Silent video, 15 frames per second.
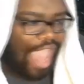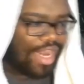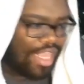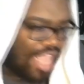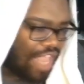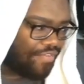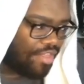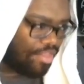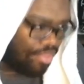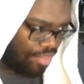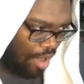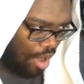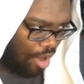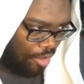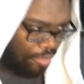And even
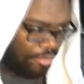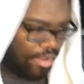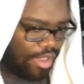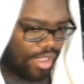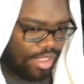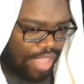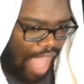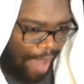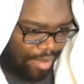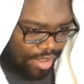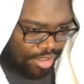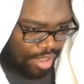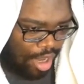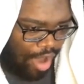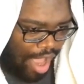though
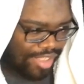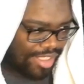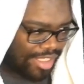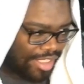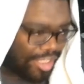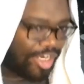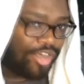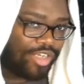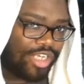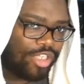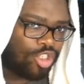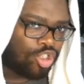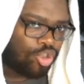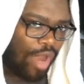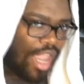Yamato has clearly
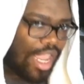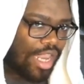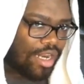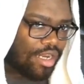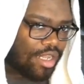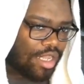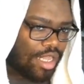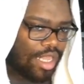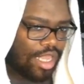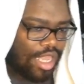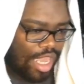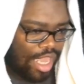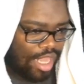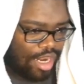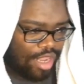trained
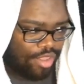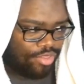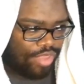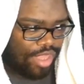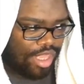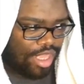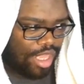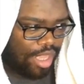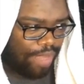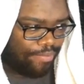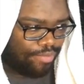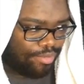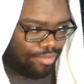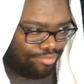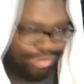in the
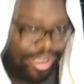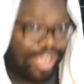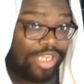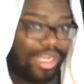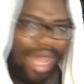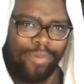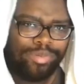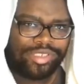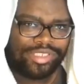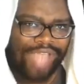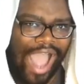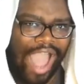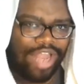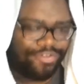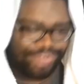club
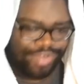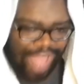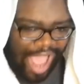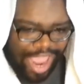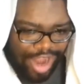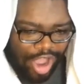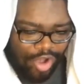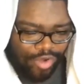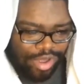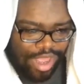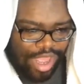style of Kaido,